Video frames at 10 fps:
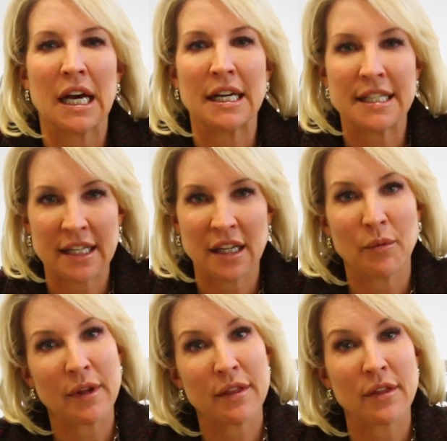uh,
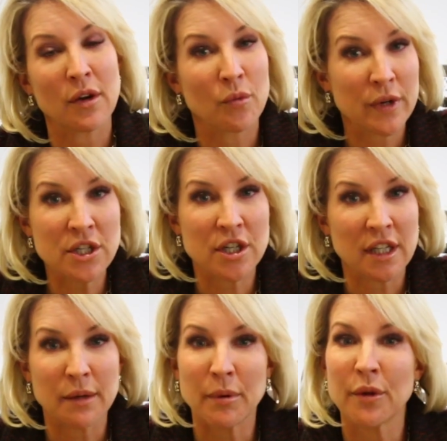dealing with
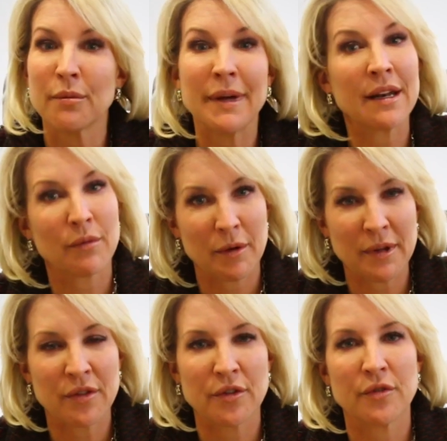originally both men and
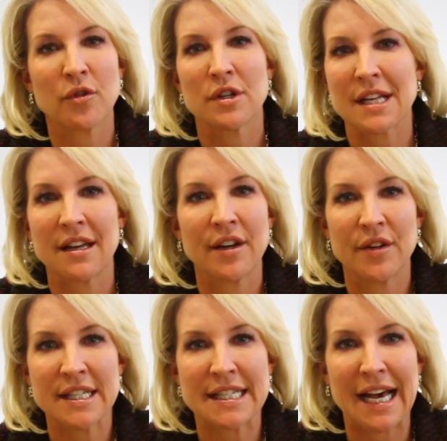women through divorce, I
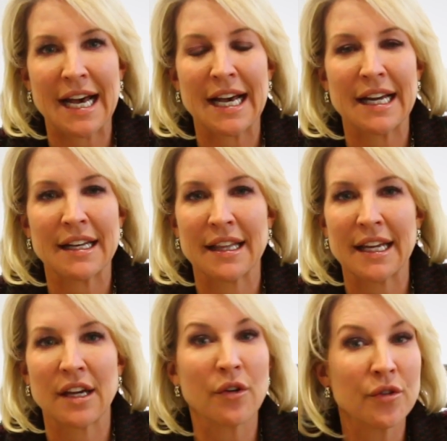noticed that
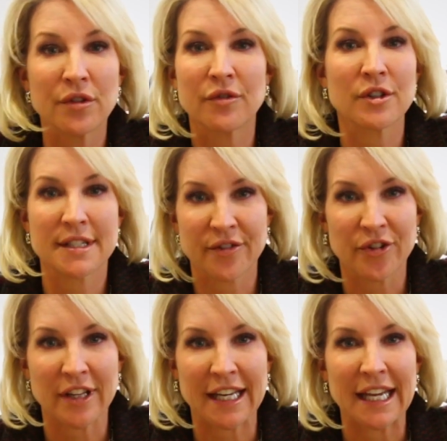they go through divorce
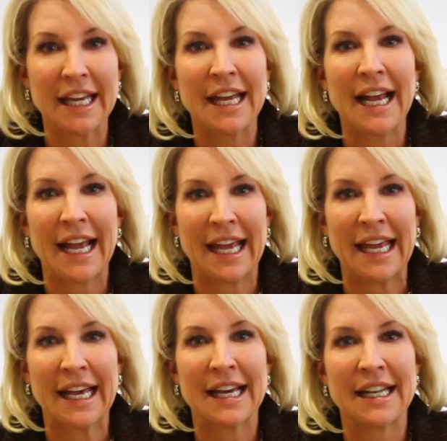differently
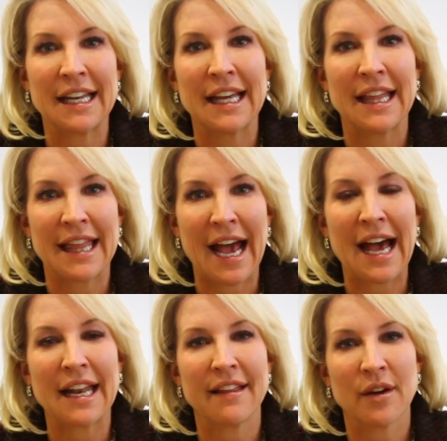and
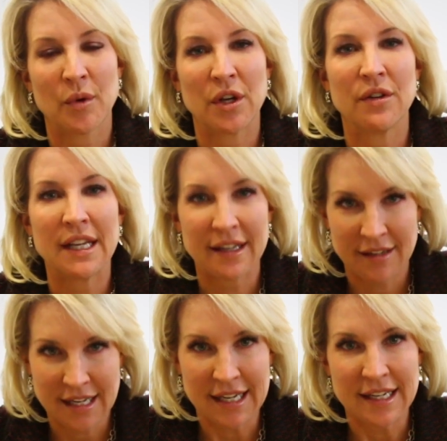that there were unique
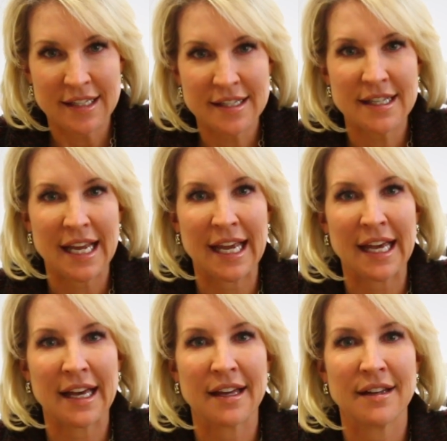needs
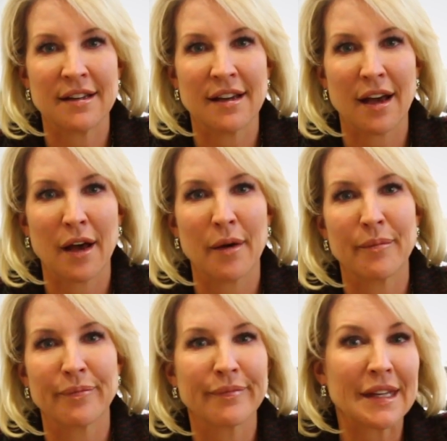and
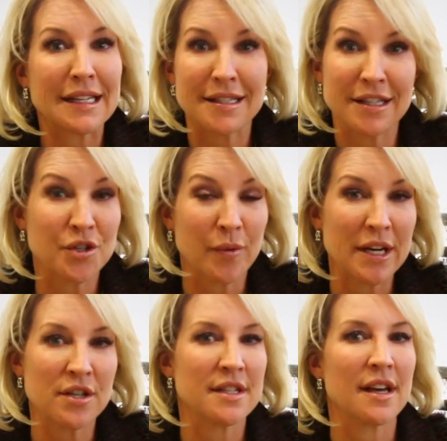um,
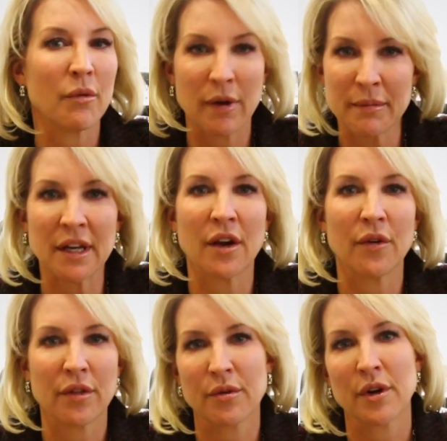situations that women
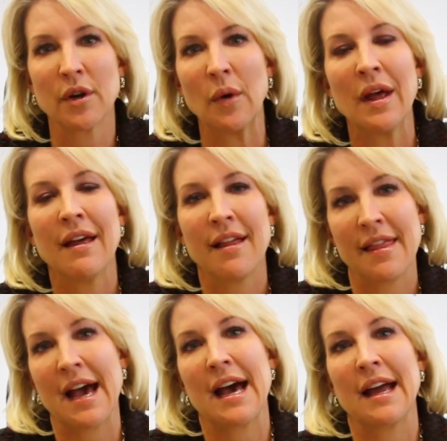go through
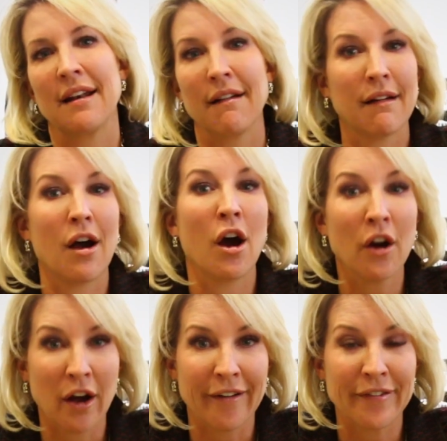that
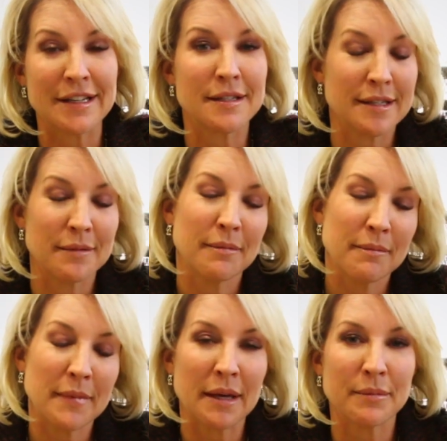our office
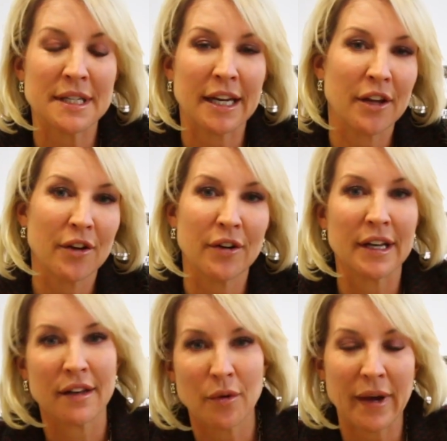me in particular
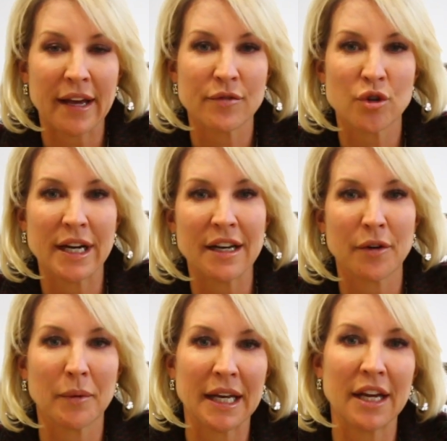and the way I've trained
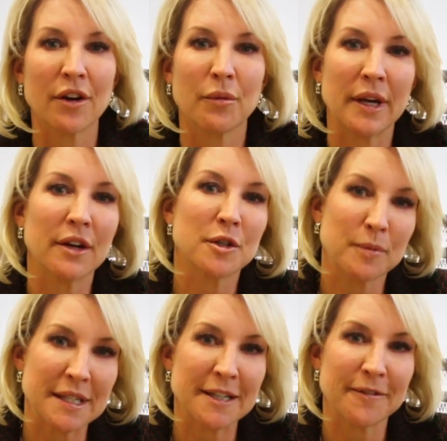everyone here, we are
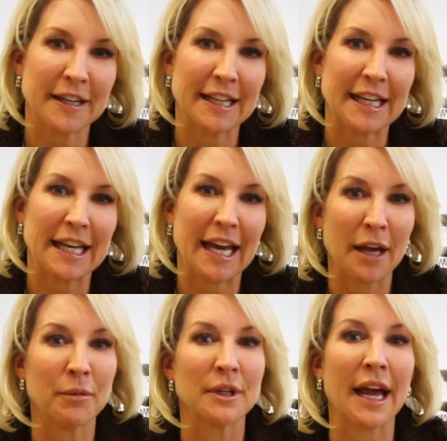specifically
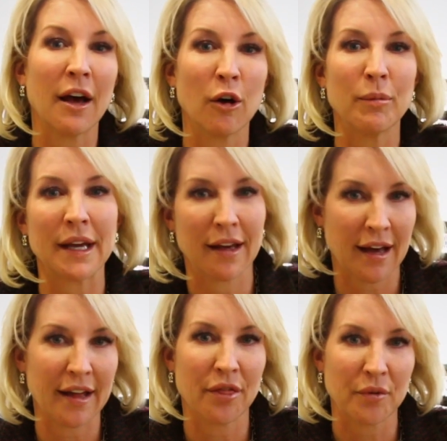able to help and
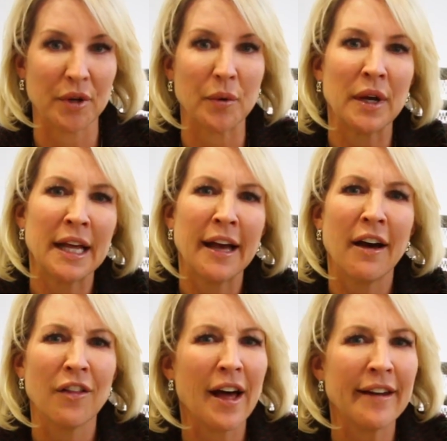guide through.
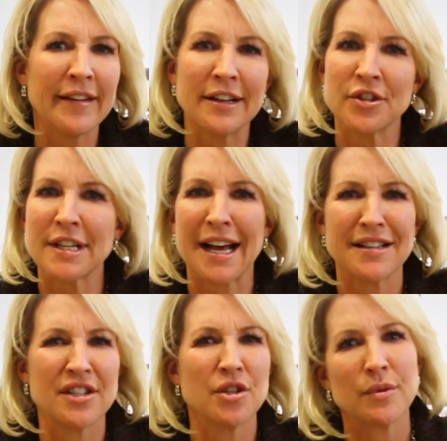A lot of it just
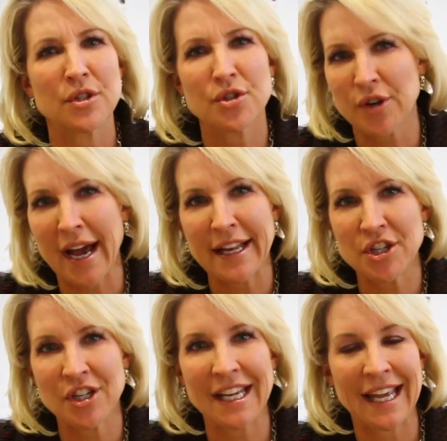has to do with
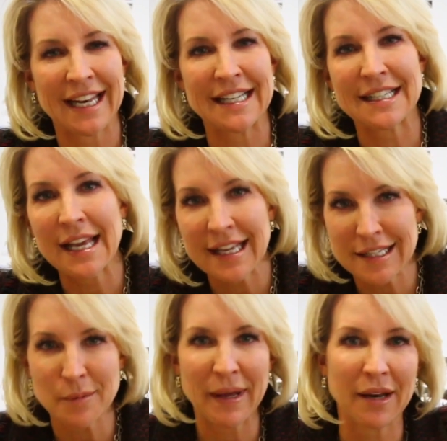strategy and
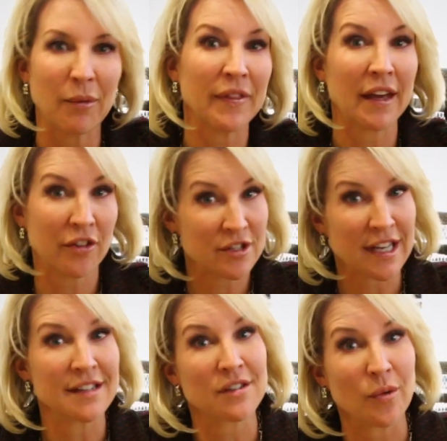anticipating what the other
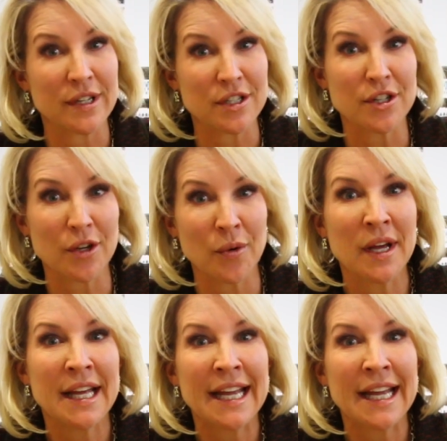side's going to do.